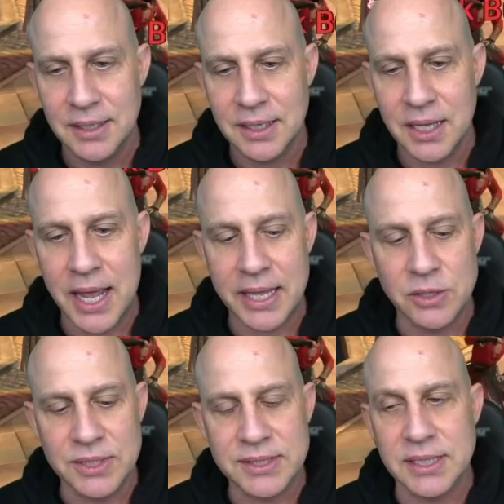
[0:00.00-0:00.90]
I had
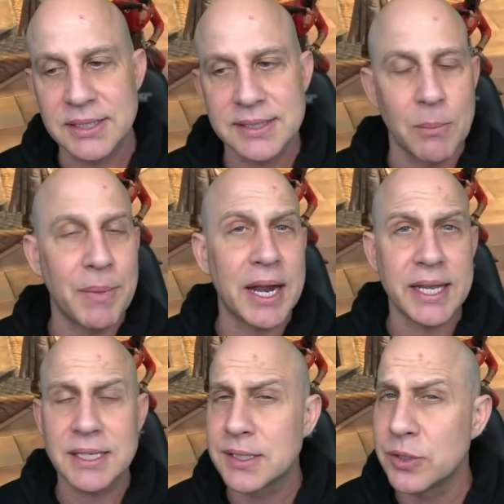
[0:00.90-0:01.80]
to ascend
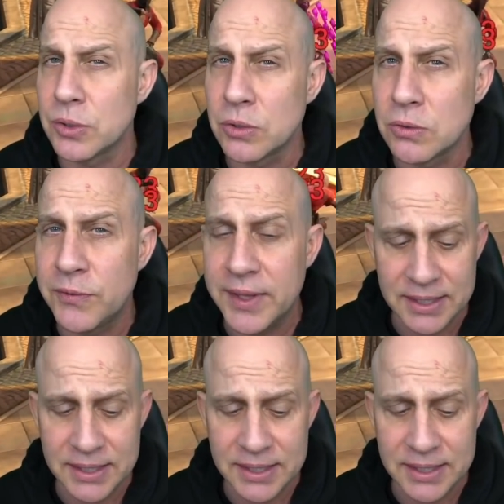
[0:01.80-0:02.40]
somebody to 5th